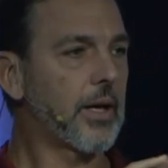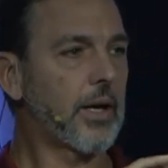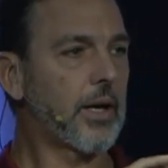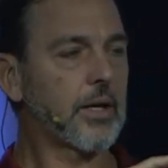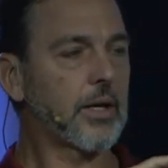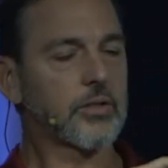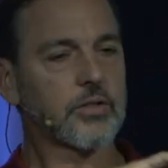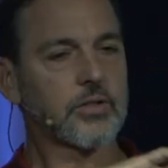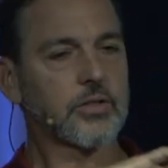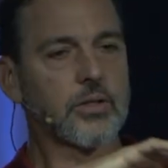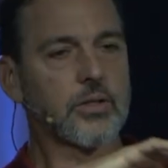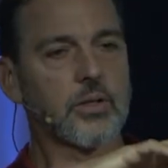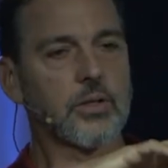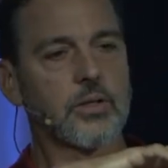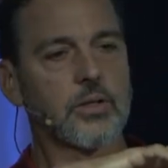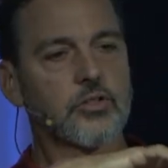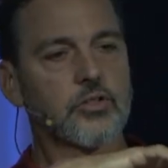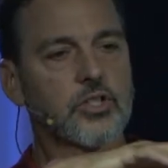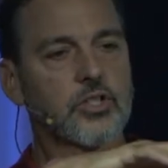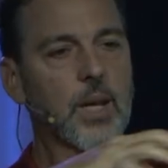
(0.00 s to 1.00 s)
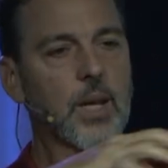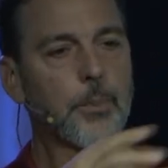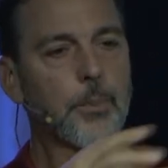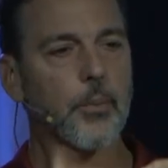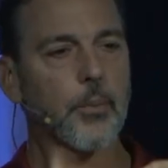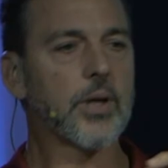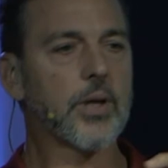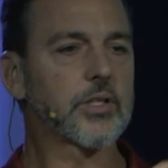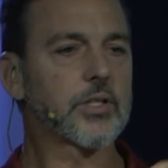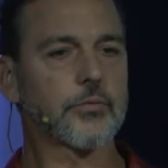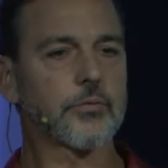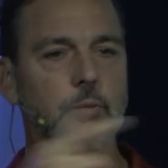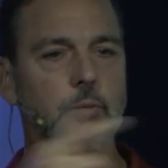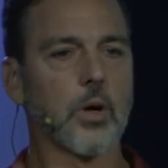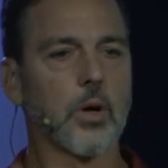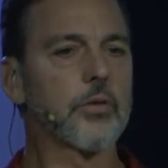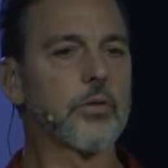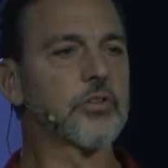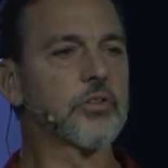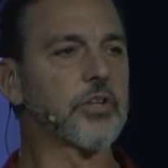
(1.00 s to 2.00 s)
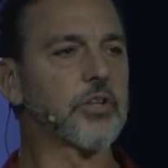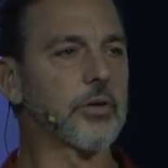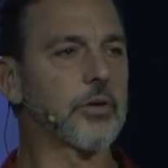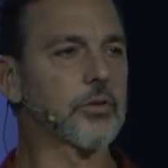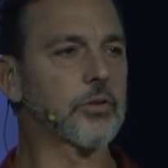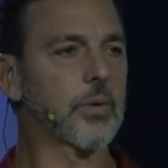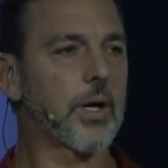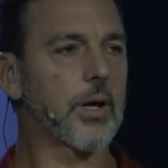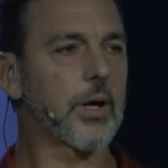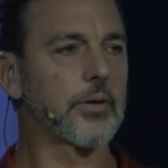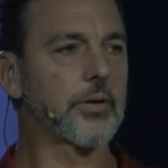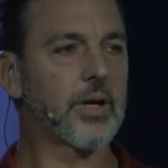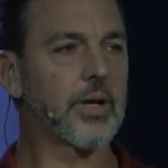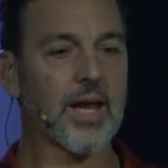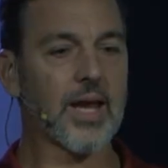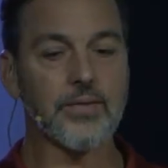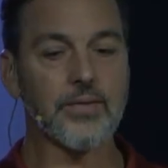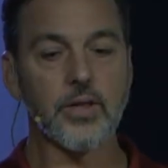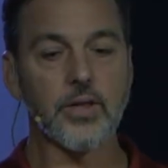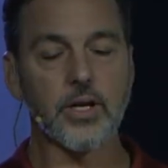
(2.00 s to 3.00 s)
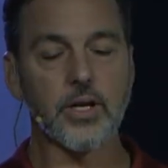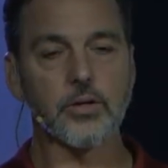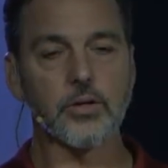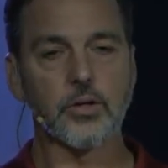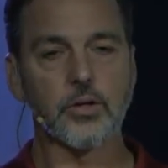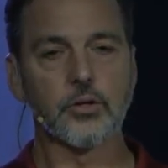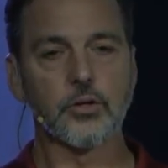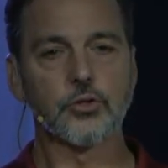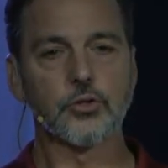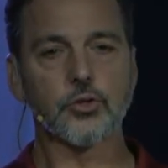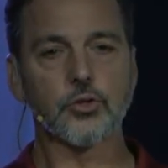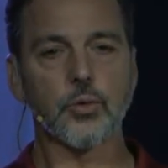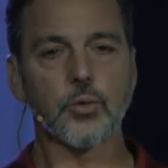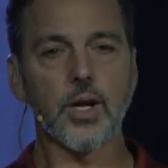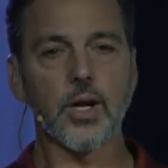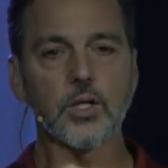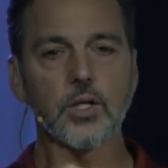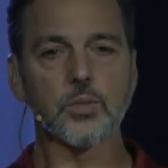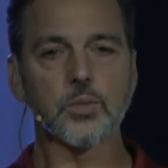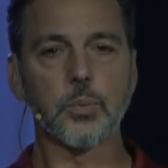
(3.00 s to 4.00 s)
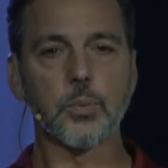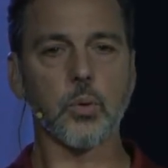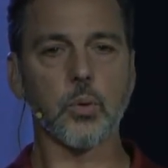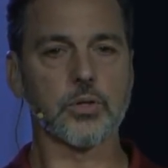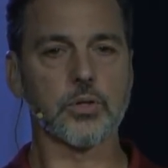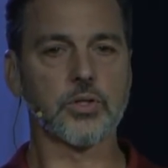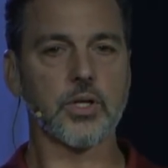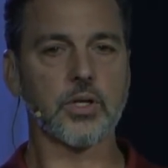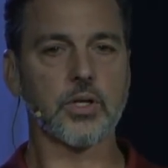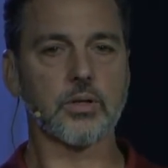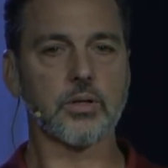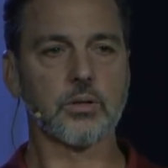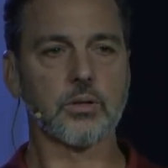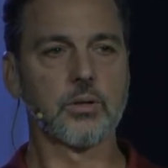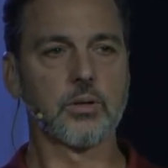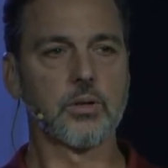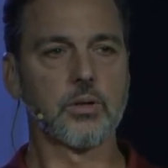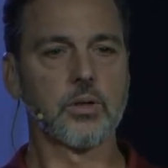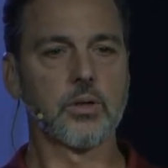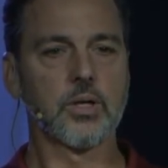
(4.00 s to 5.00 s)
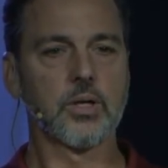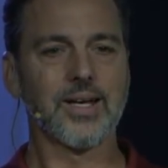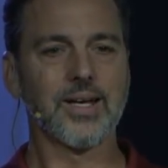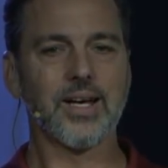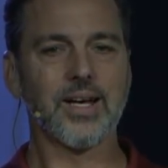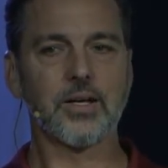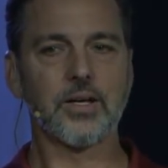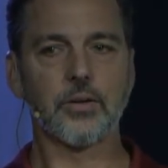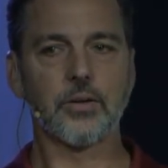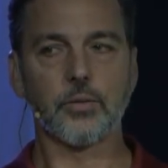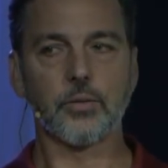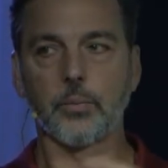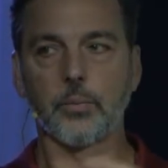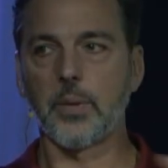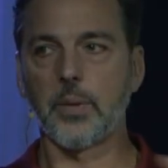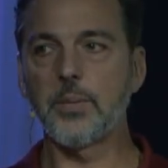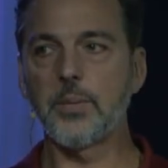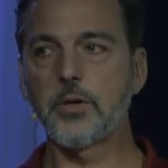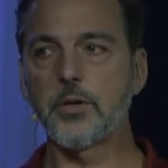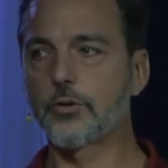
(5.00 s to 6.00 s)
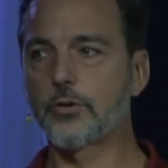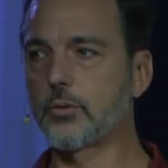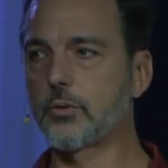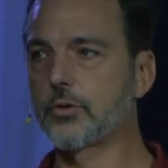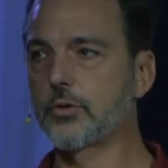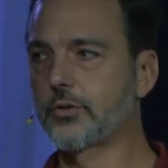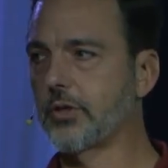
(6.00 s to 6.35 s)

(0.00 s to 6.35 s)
and it separates it from all the cells around it, and then it transports it, maybe through